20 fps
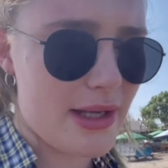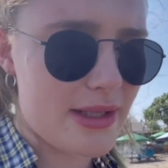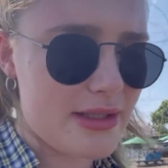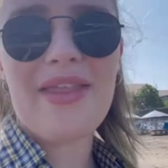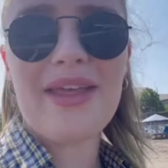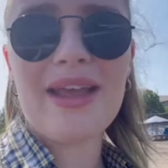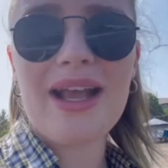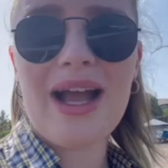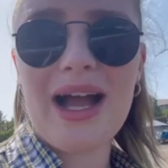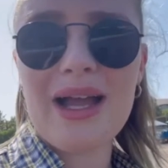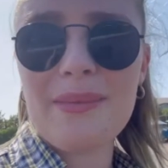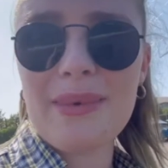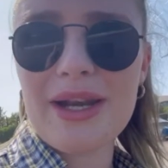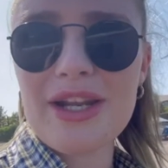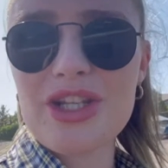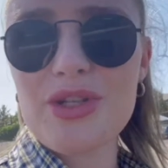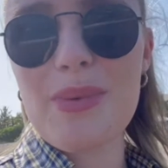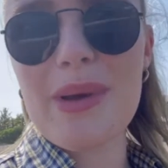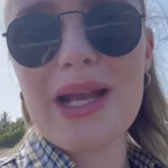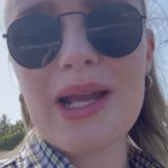I think I
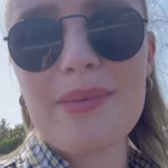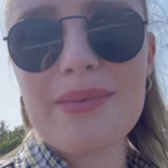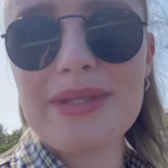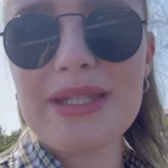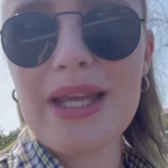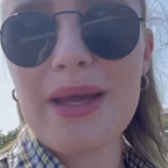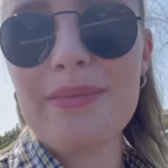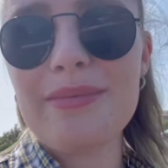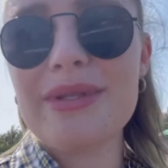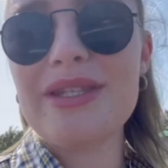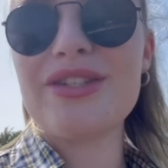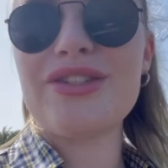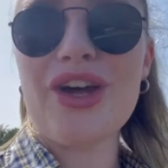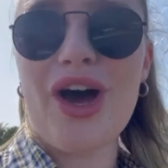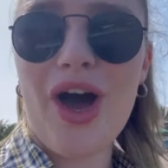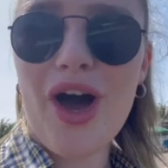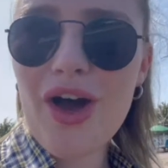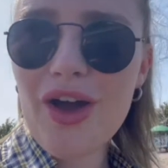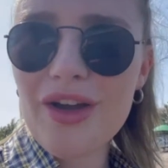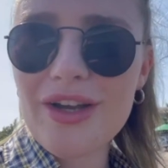managed to pick up some
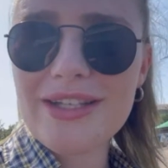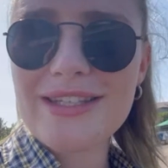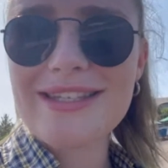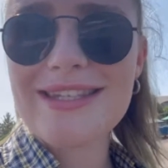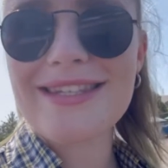stock to